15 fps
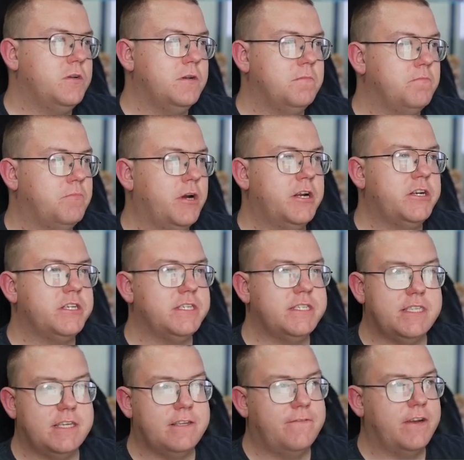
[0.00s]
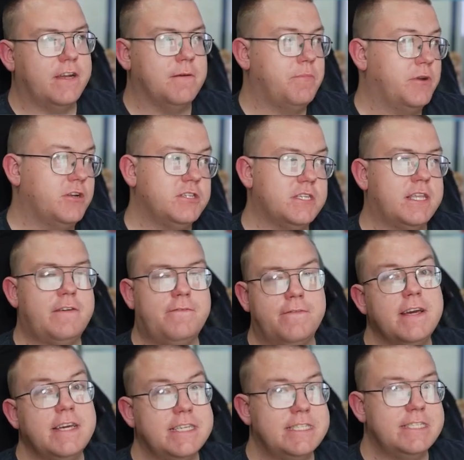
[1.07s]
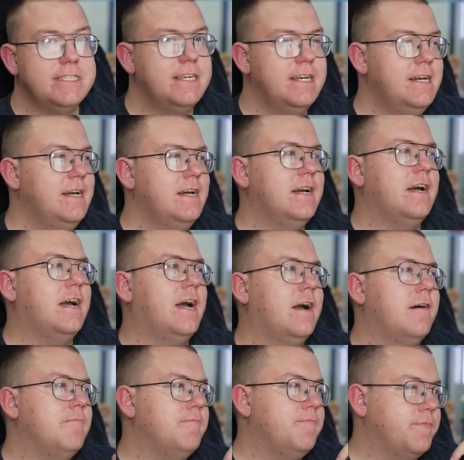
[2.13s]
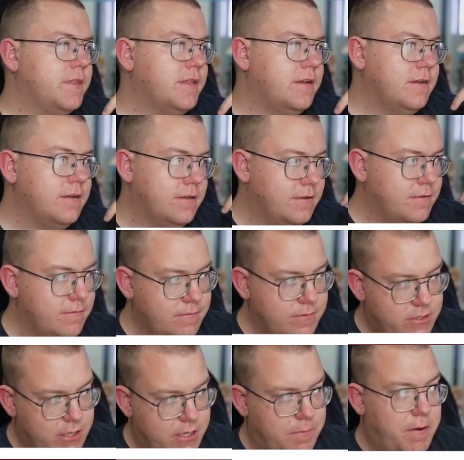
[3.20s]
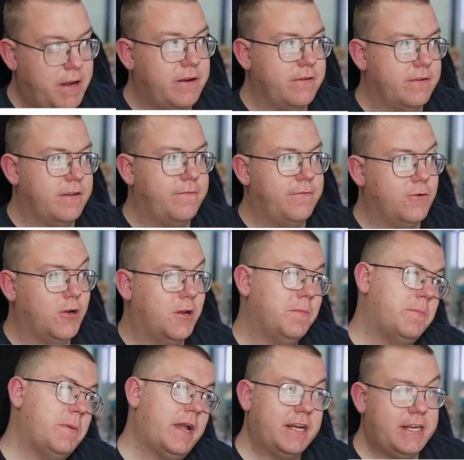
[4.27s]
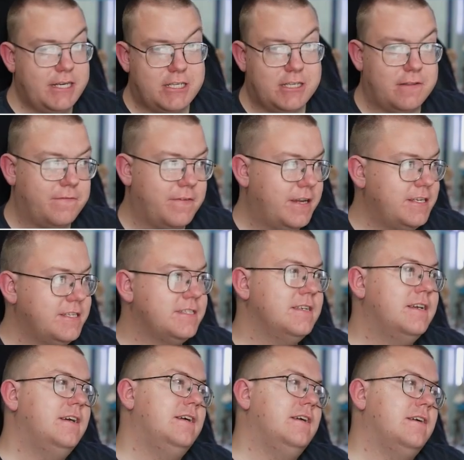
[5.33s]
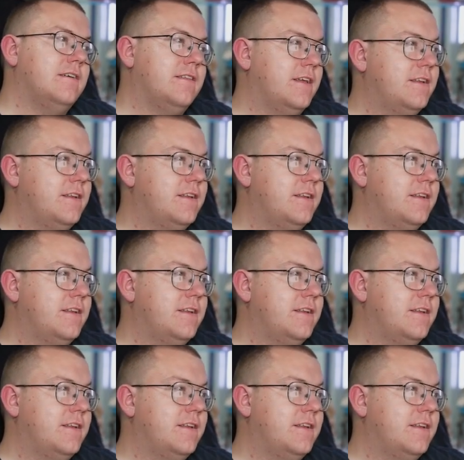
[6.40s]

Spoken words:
purchase this figure because of that face. So depending on if you're going to be paying attention to the face, then